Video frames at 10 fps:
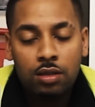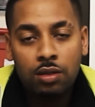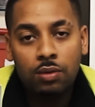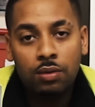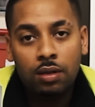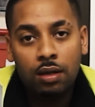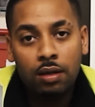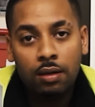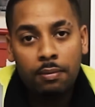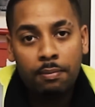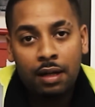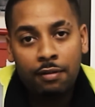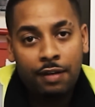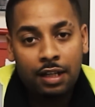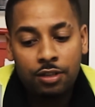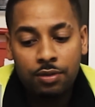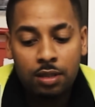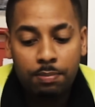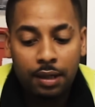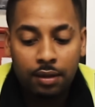to the
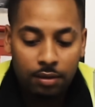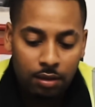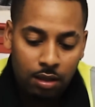manufacturer's spec.